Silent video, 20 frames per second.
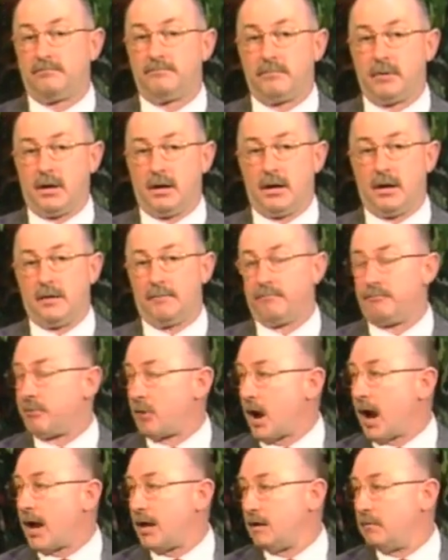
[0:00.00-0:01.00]

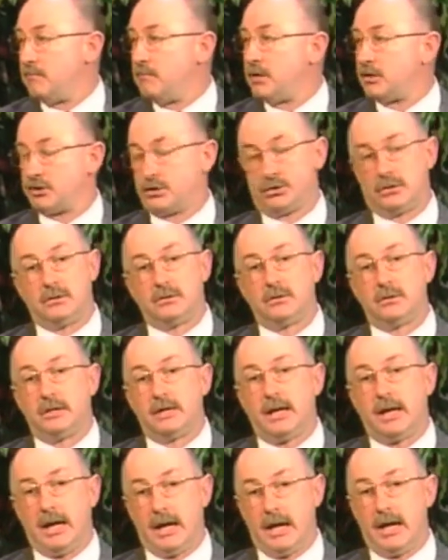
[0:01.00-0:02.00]
Brian Mitchell
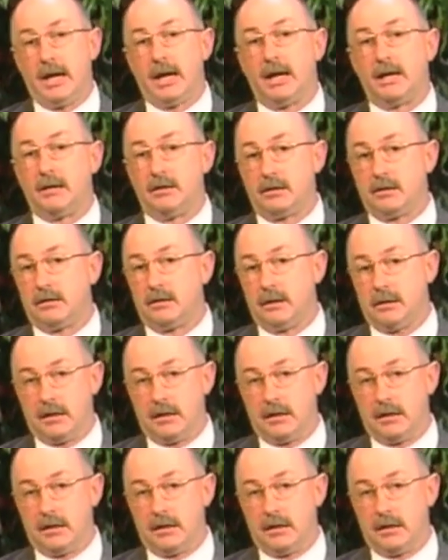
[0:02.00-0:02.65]
and